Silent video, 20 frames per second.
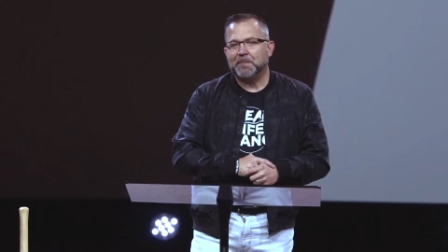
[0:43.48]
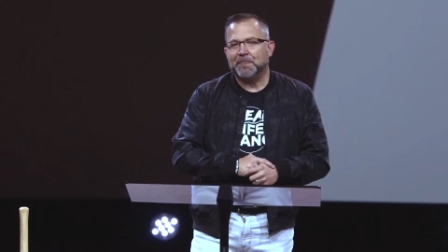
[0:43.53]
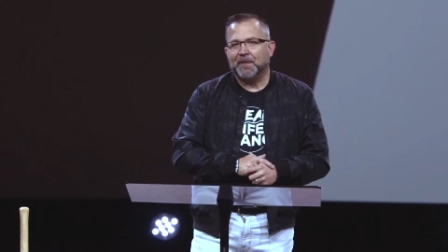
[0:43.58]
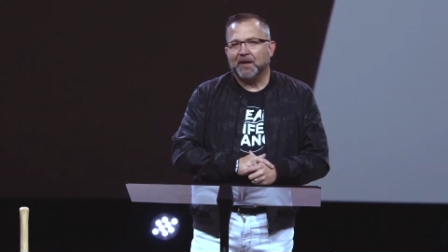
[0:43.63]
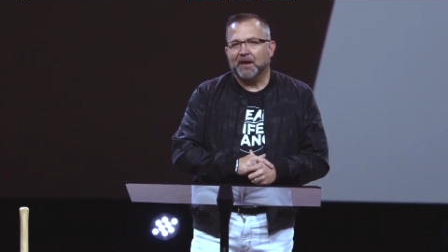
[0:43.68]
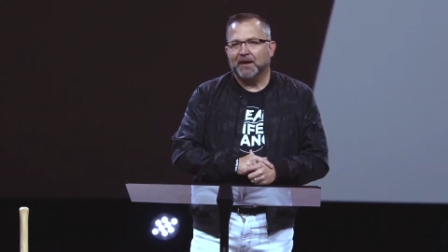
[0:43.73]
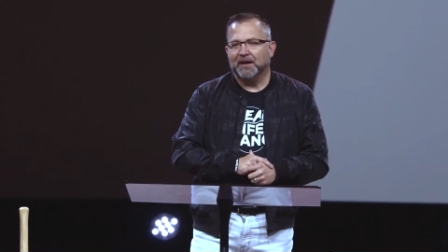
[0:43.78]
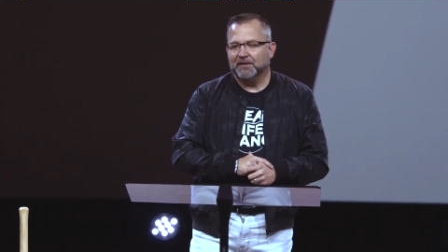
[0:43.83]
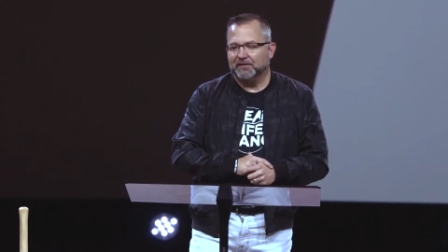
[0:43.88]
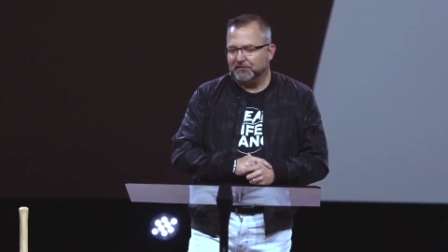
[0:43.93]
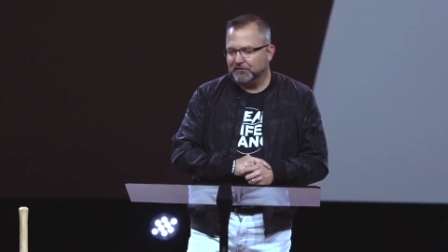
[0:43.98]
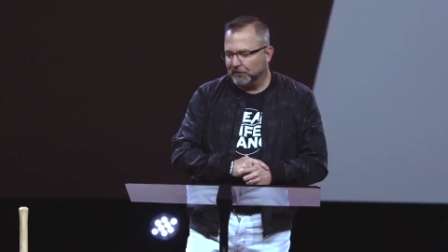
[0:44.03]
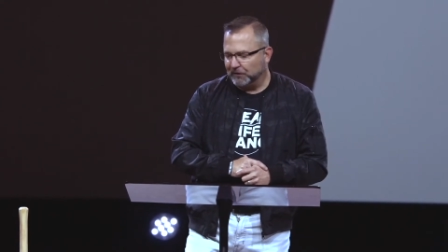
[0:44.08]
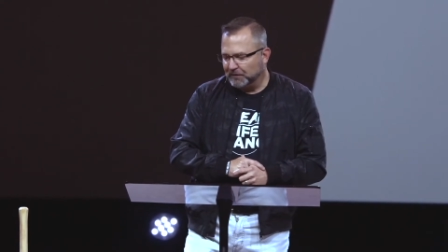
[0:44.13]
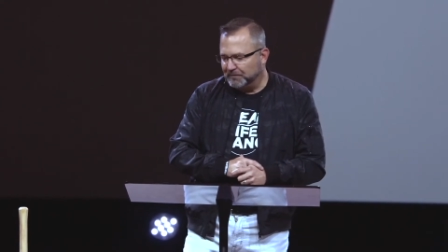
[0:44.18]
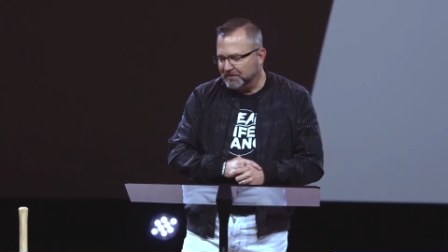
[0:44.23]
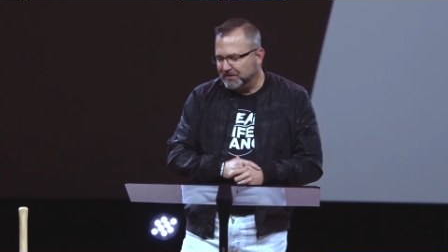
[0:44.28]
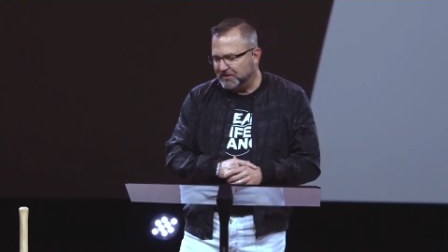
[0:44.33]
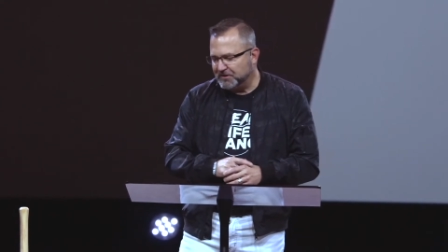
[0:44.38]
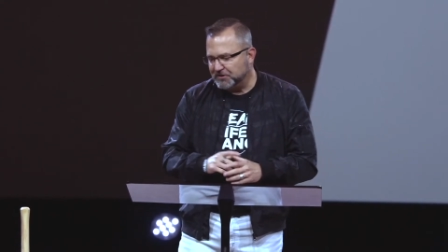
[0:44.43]
And so
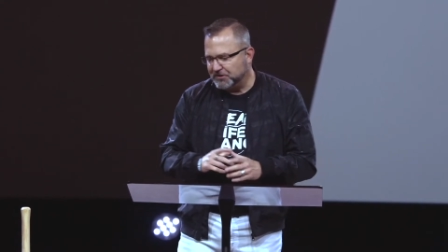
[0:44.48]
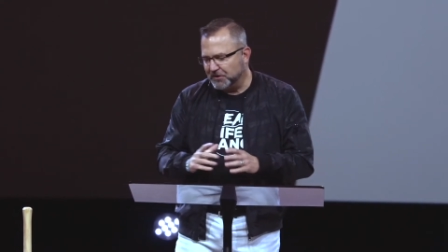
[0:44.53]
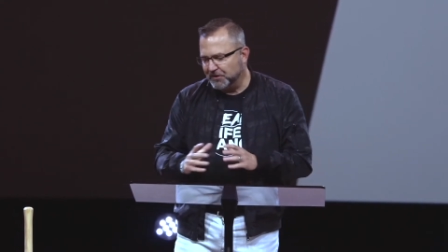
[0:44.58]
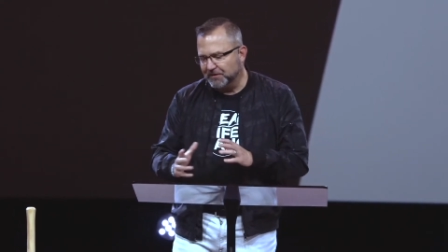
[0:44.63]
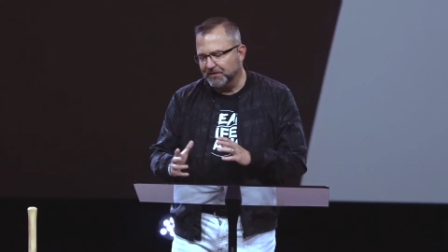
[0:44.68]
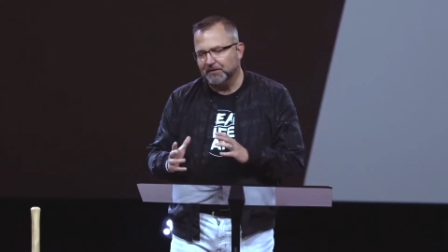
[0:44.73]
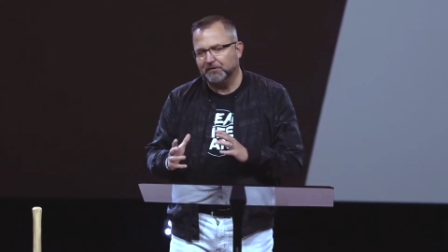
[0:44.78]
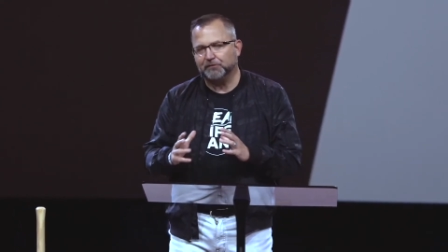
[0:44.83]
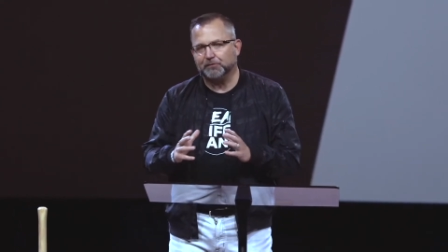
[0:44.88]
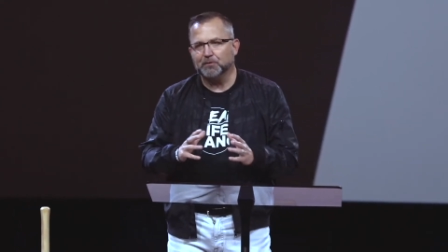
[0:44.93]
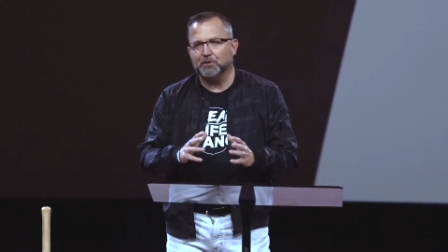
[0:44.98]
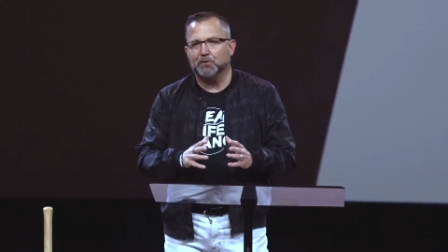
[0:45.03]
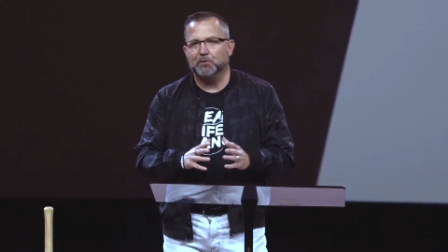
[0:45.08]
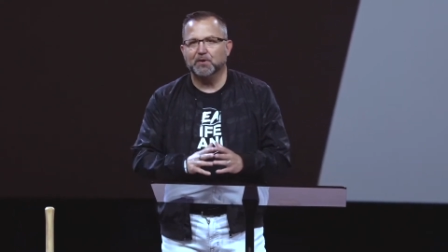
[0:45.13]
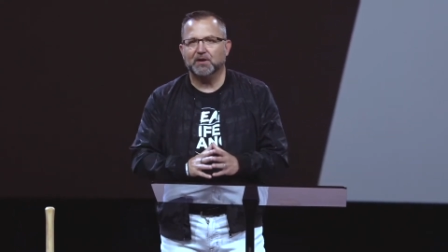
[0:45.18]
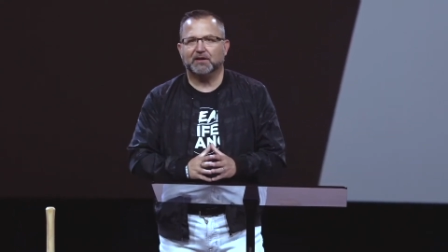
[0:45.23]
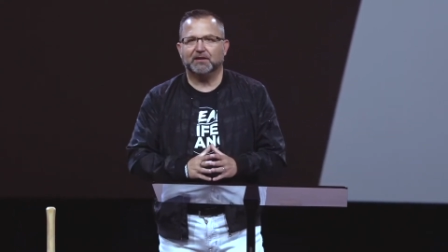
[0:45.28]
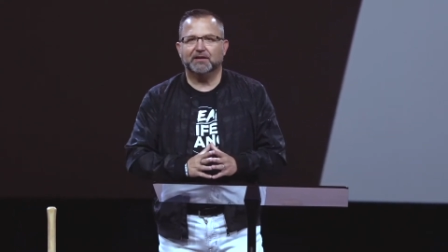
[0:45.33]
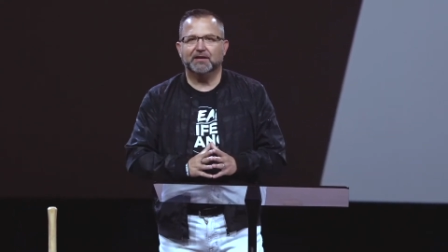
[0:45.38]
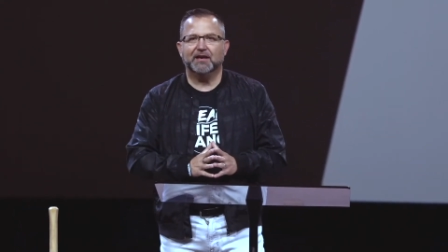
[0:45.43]
let me just share this real
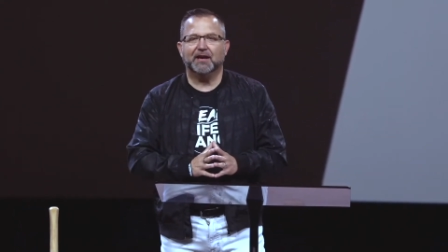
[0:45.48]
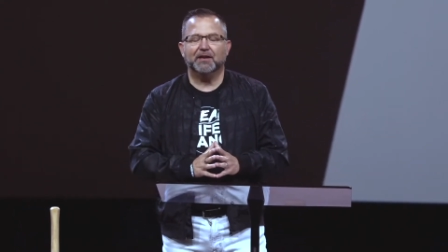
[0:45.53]
quickly.